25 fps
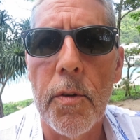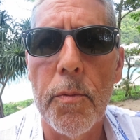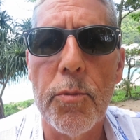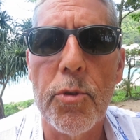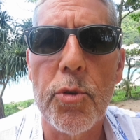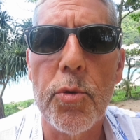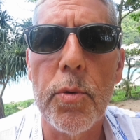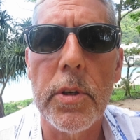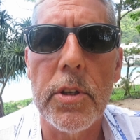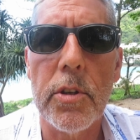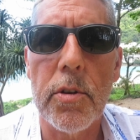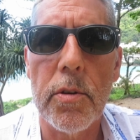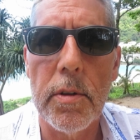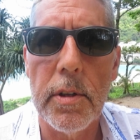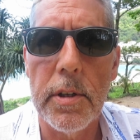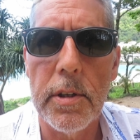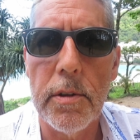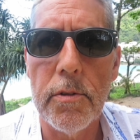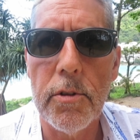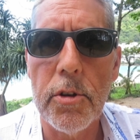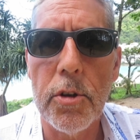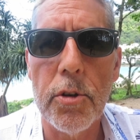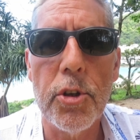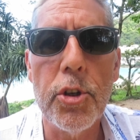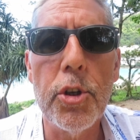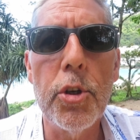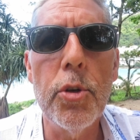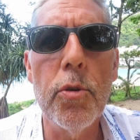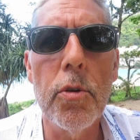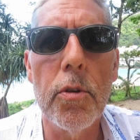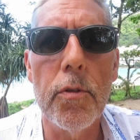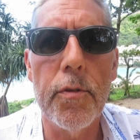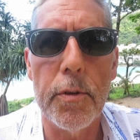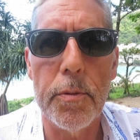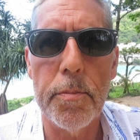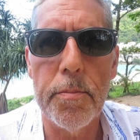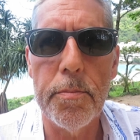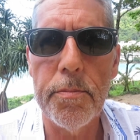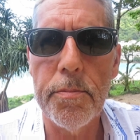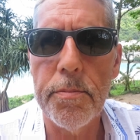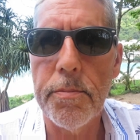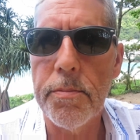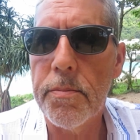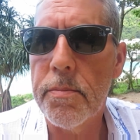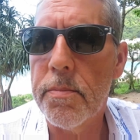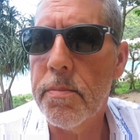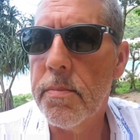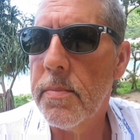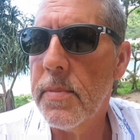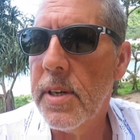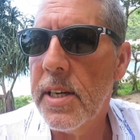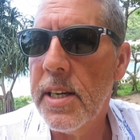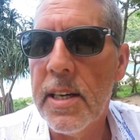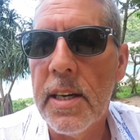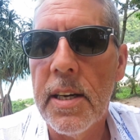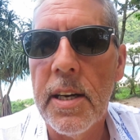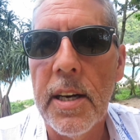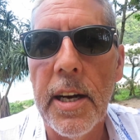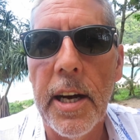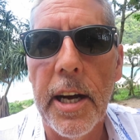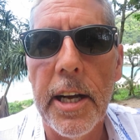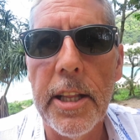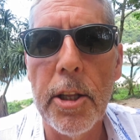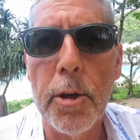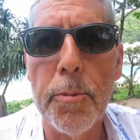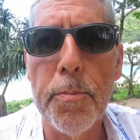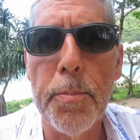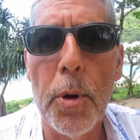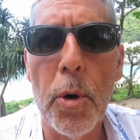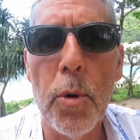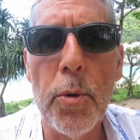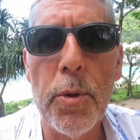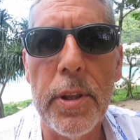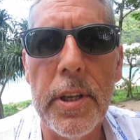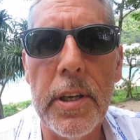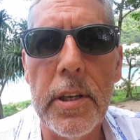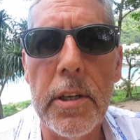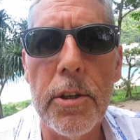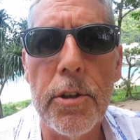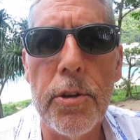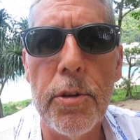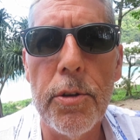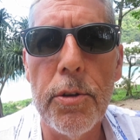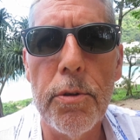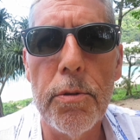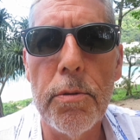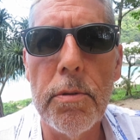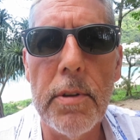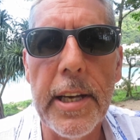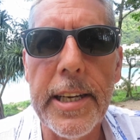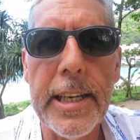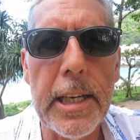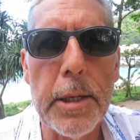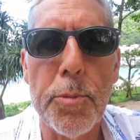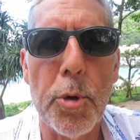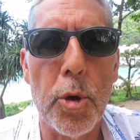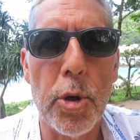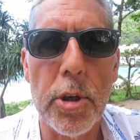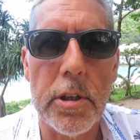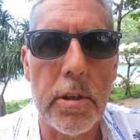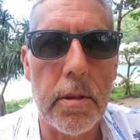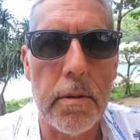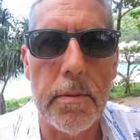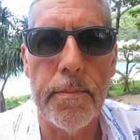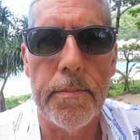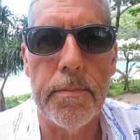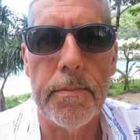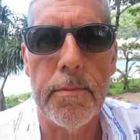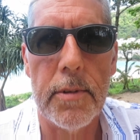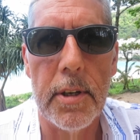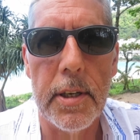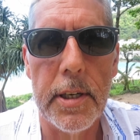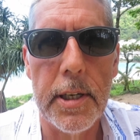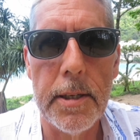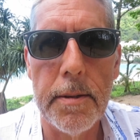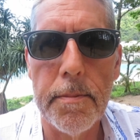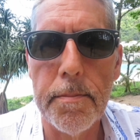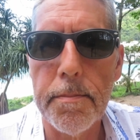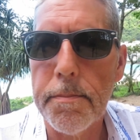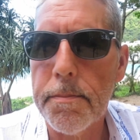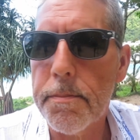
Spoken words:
Switzerland. So 2 of them. And they're both into ladyboys, right?